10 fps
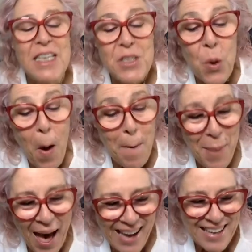So
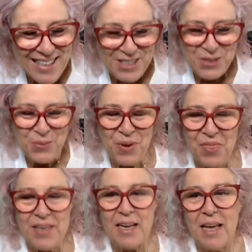back to
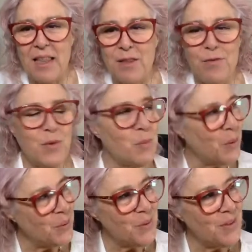Athena and the full
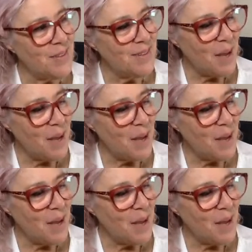moon.